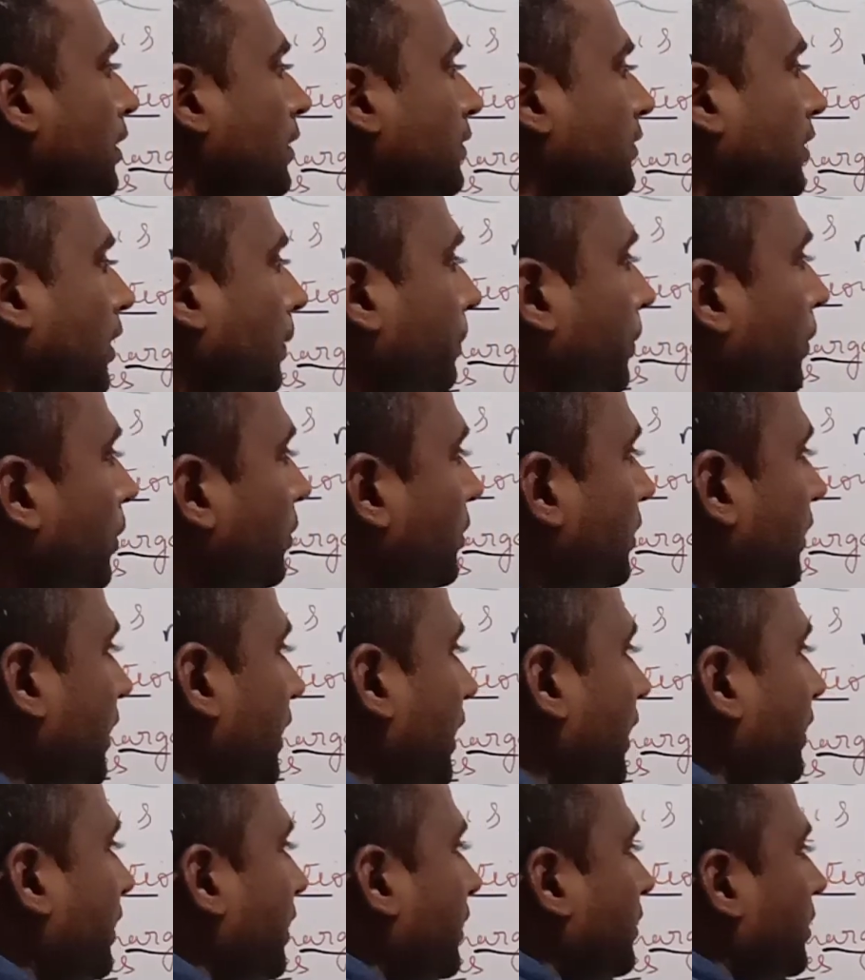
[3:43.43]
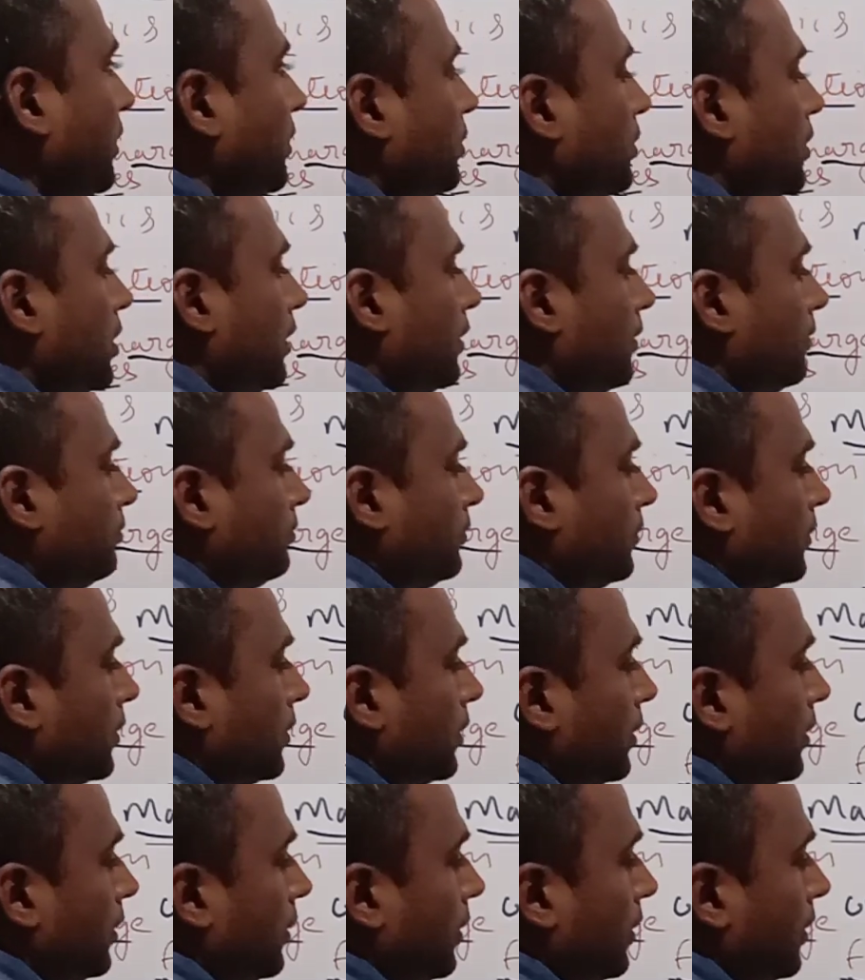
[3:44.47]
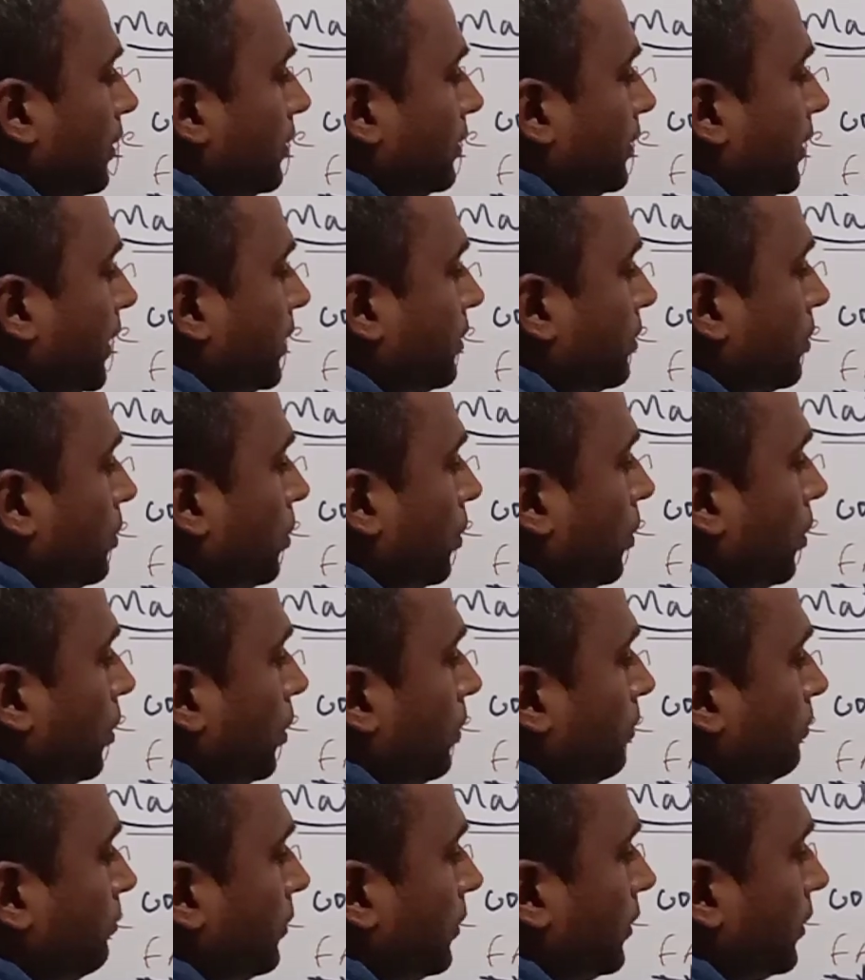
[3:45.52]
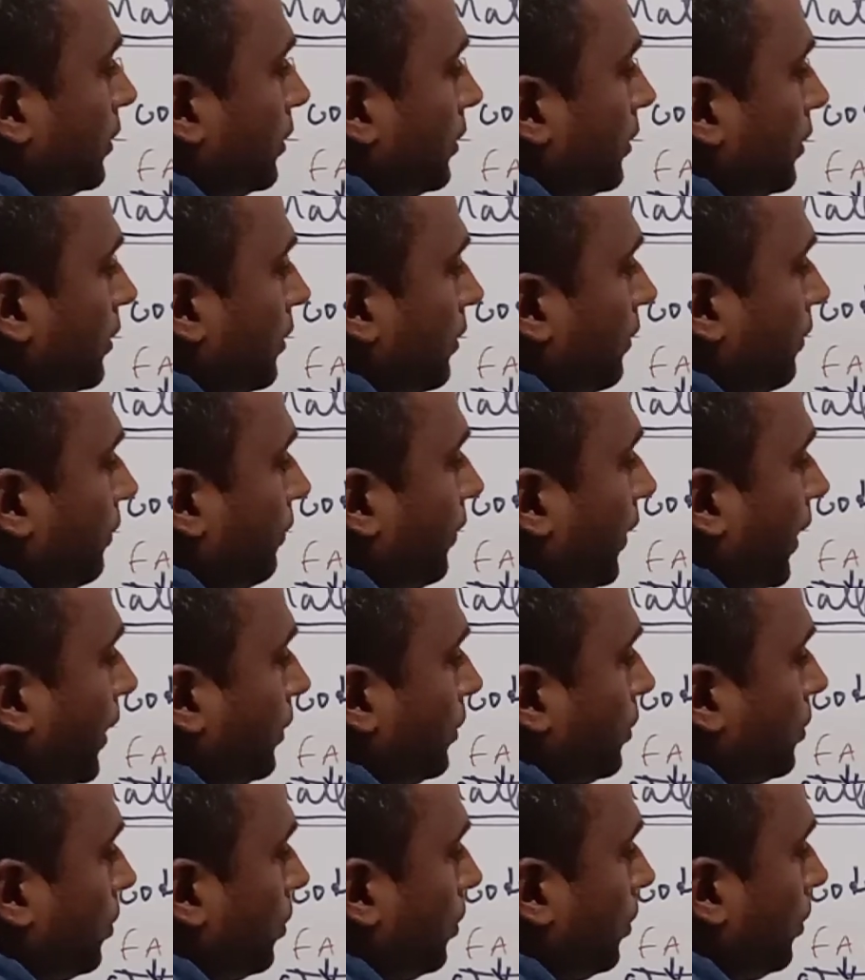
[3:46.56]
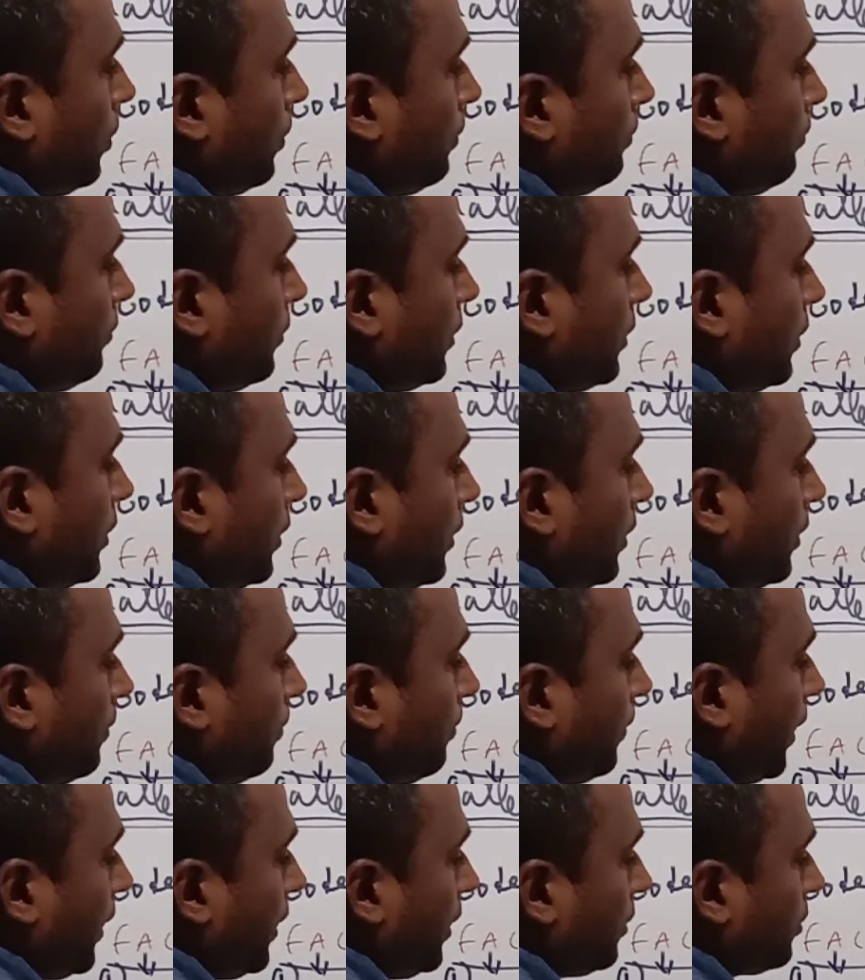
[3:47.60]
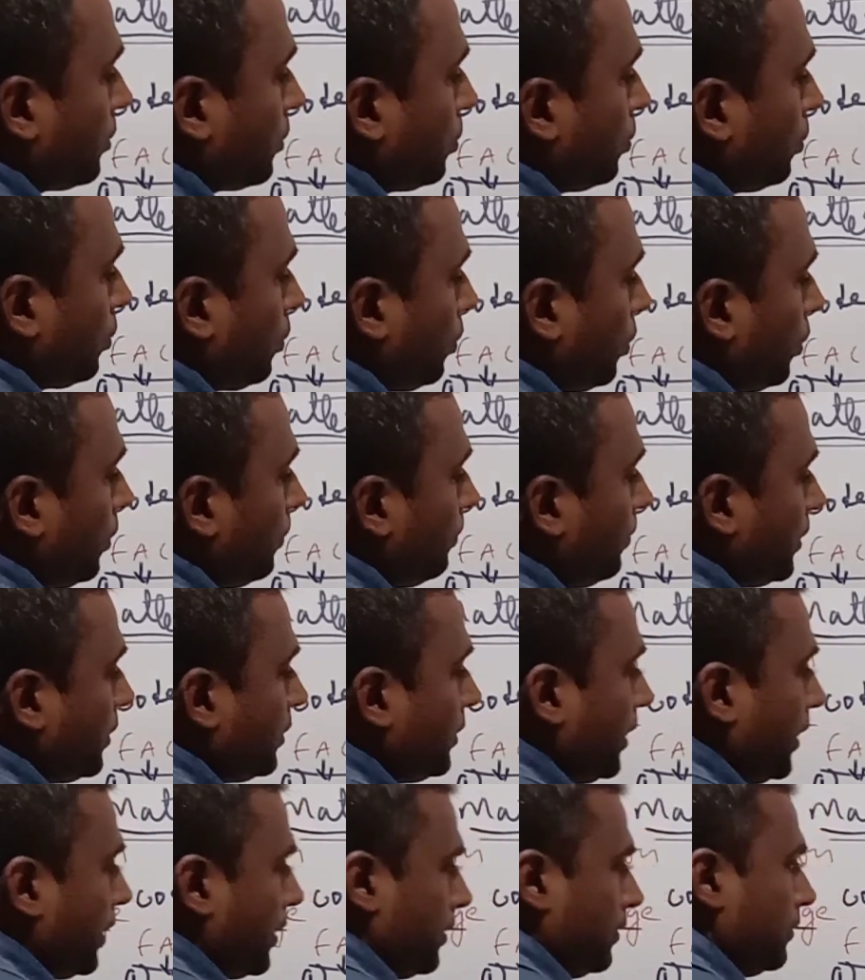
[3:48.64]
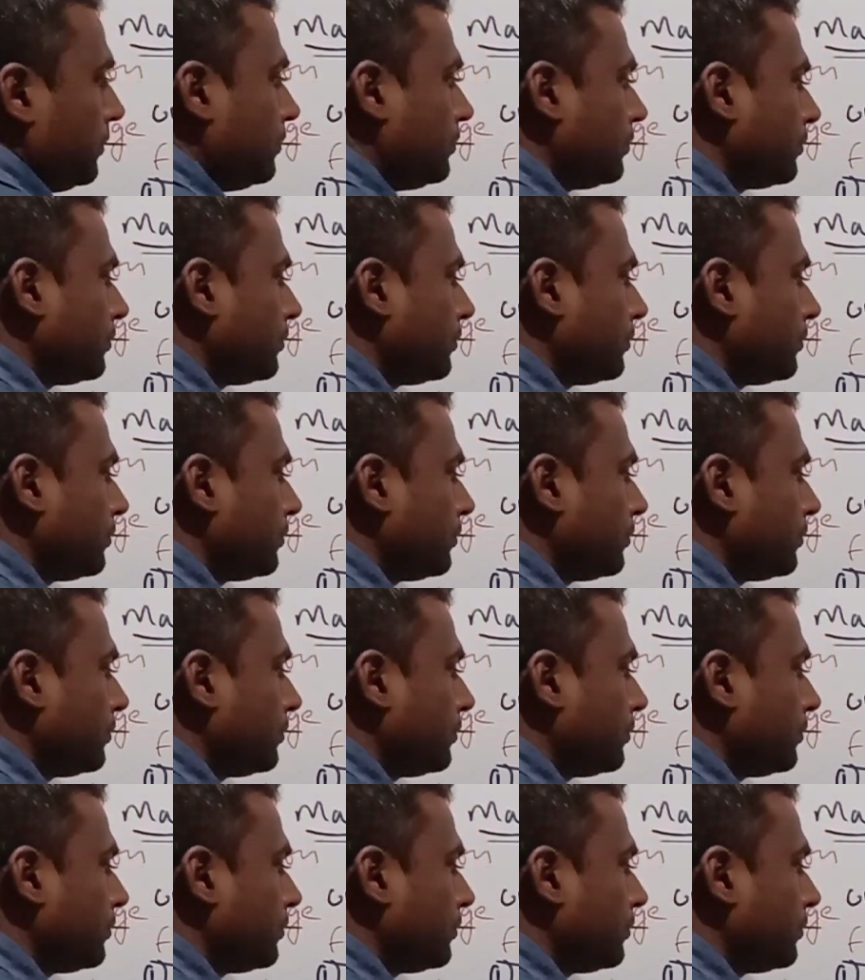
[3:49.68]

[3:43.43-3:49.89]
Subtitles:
Suppose in this system 6 Coulomb, 5 Coulomb, minus 2 Coulomb is there.